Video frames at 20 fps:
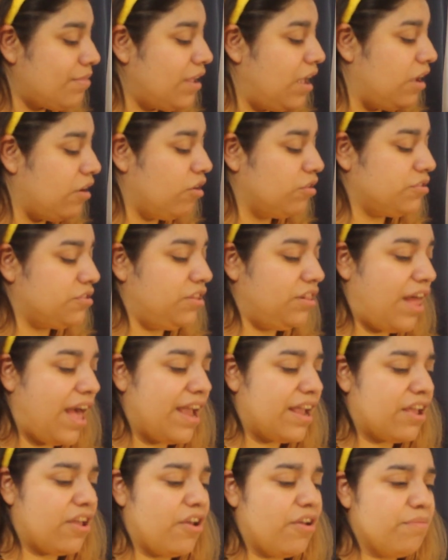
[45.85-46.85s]
I got to
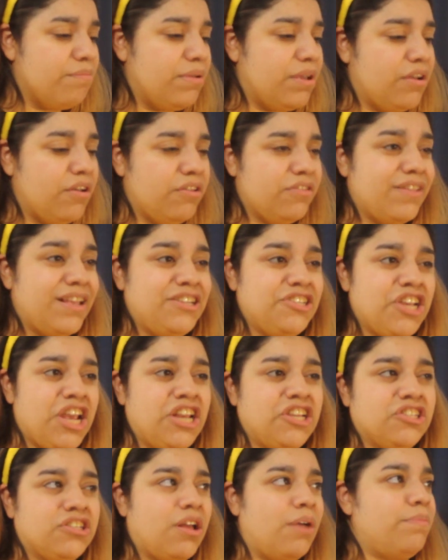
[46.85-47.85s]
like them because they
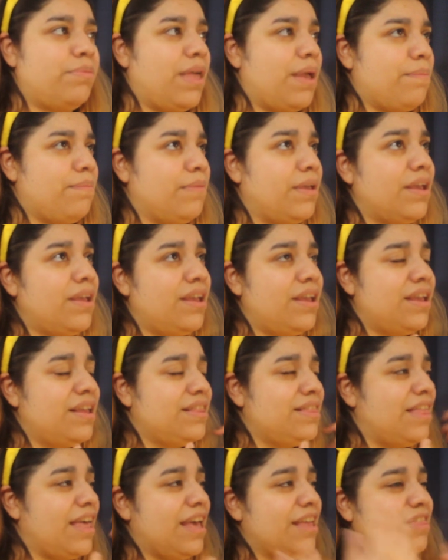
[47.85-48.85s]
changed up
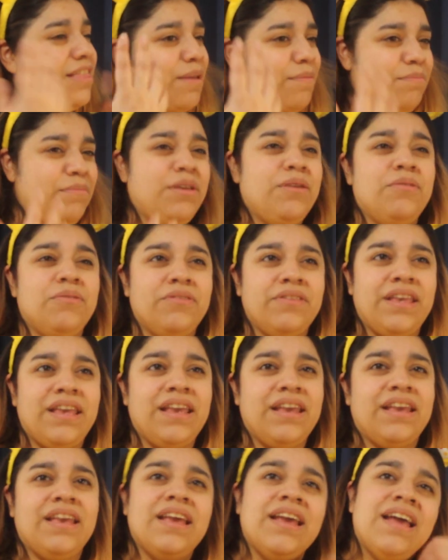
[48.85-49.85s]
their
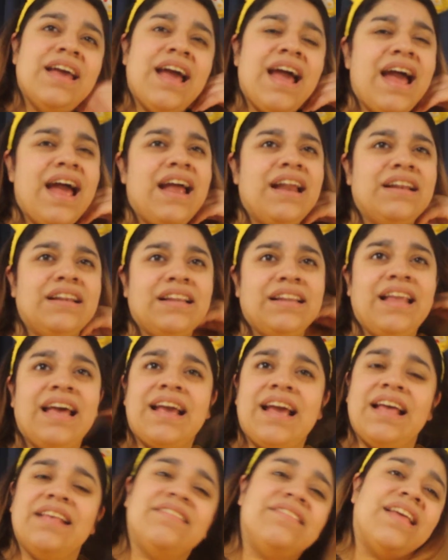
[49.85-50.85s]
music. And
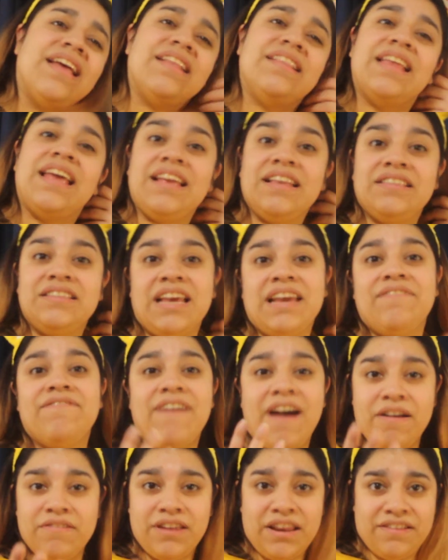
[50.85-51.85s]
like I said, they
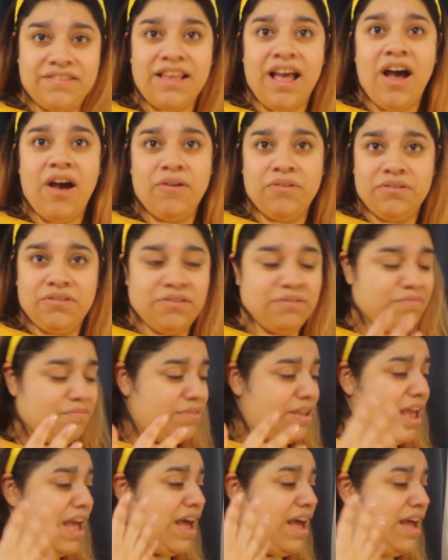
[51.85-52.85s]
found the sound.
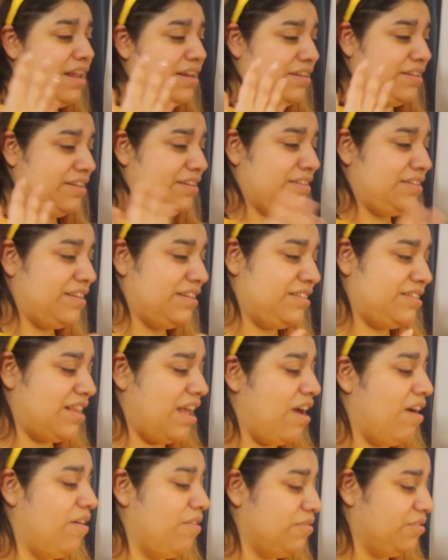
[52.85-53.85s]
And the
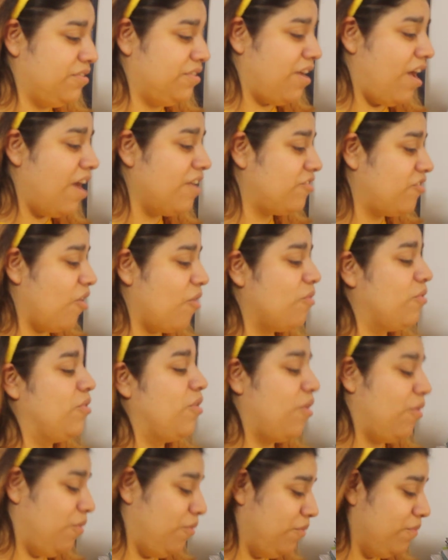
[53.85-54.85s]
sound, I don't
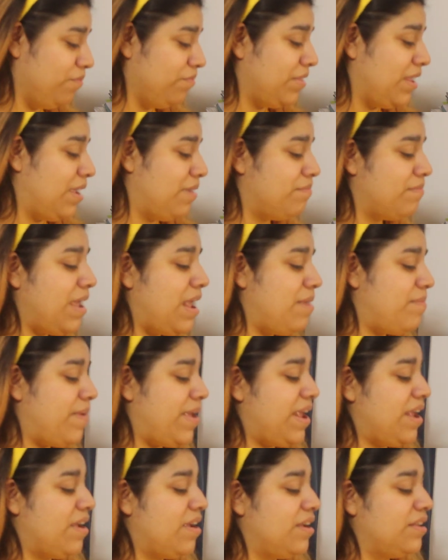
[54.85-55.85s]
know.
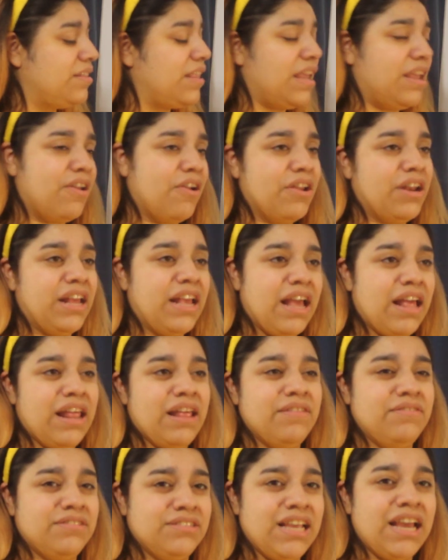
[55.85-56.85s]
Maybe they're going to get
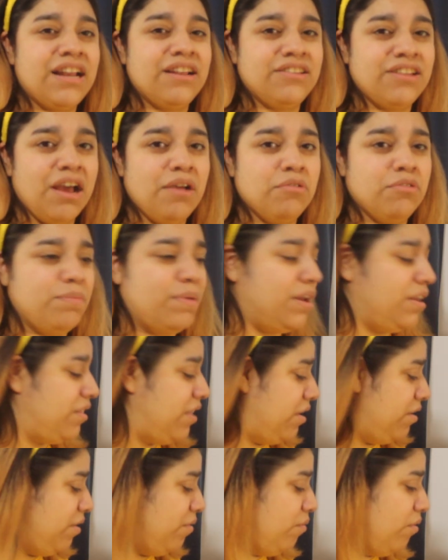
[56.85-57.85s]
it 10 times better
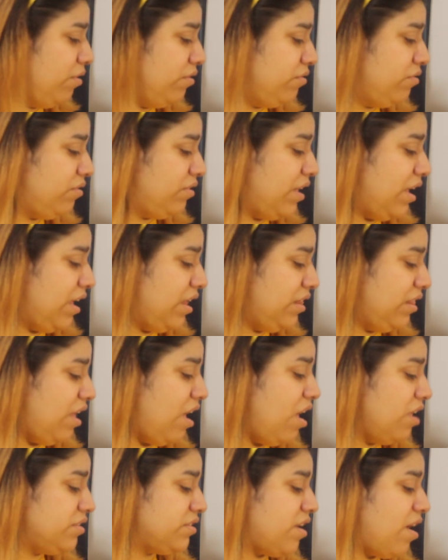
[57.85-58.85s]
than it was their
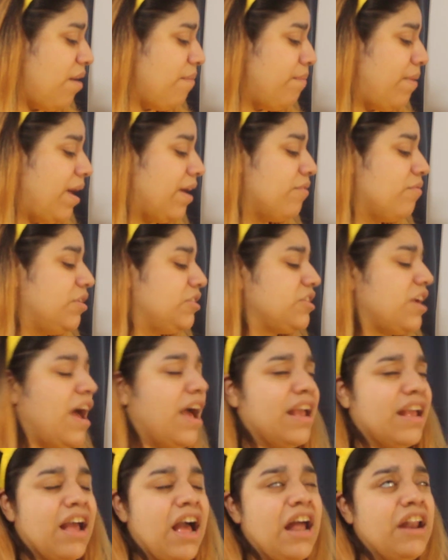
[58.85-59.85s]
last comeback, which
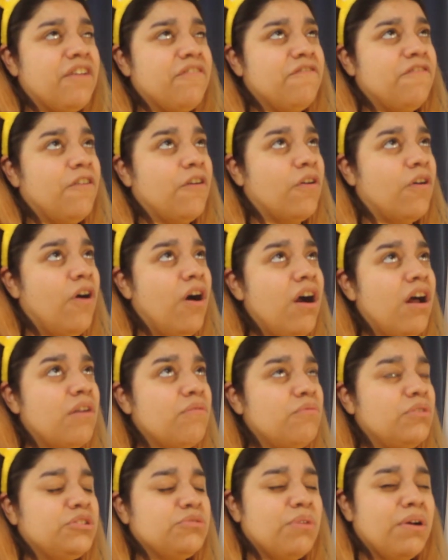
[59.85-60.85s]
I kind of
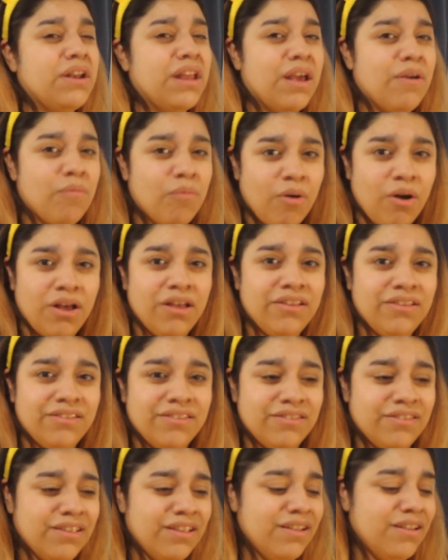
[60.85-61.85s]
forgotten which one it
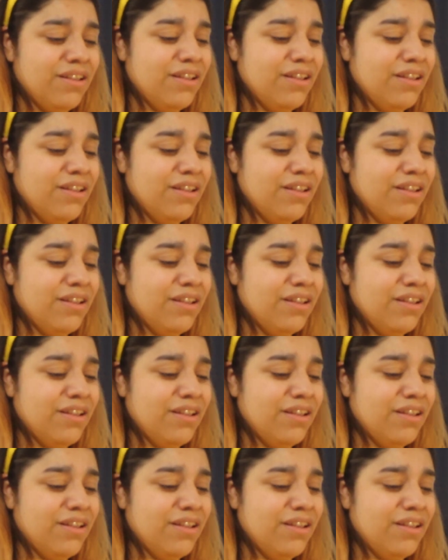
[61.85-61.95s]
was.